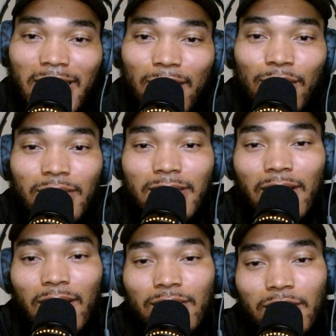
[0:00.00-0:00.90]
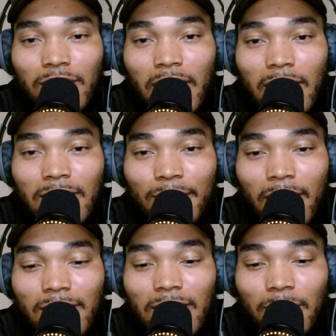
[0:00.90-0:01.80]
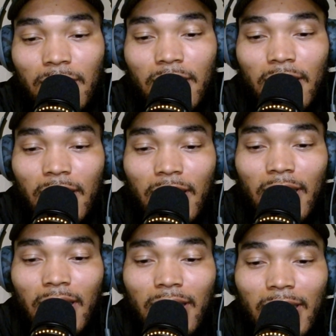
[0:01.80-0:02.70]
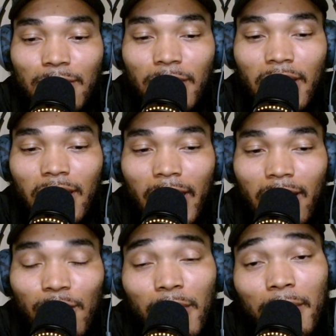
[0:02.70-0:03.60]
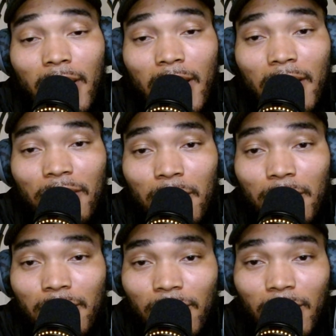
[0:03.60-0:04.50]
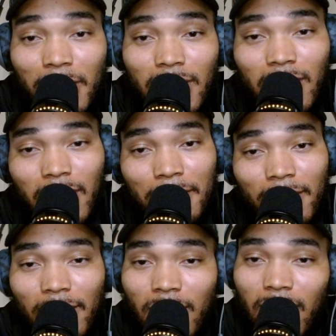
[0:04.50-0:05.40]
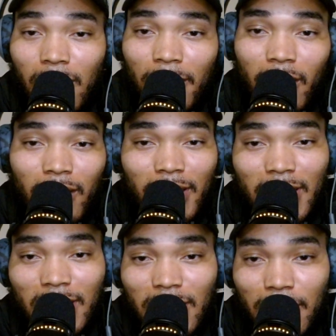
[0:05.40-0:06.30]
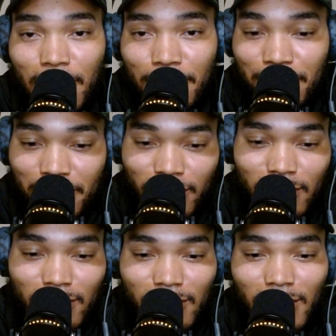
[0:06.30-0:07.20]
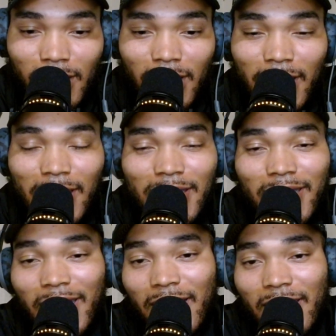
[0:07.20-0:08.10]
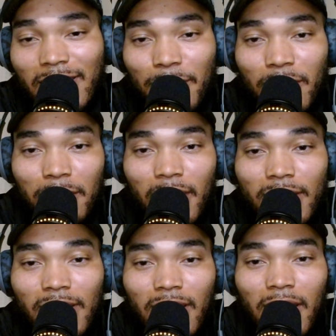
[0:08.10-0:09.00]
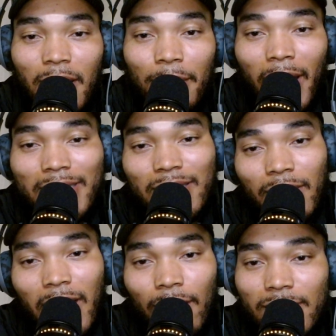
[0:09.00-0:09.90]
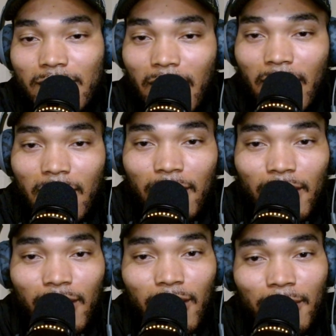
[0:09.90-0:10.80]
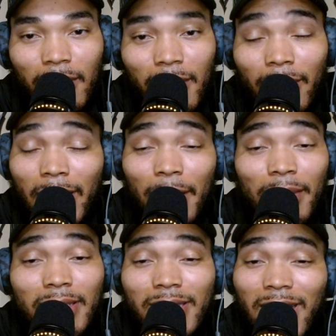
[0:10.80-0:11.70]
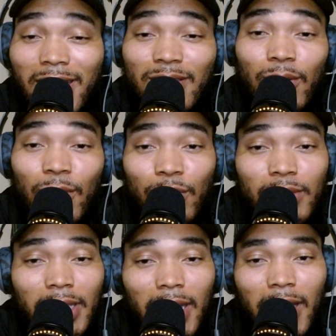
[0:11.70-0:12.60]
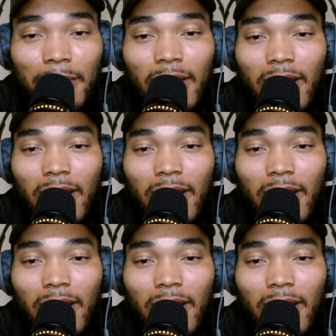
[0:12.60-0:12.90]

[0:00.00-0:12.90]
want to talk to you guys about something that's been like on my mind from the jump early this year. And it's pretty much back to what I was saying, what I've been saying this whole time.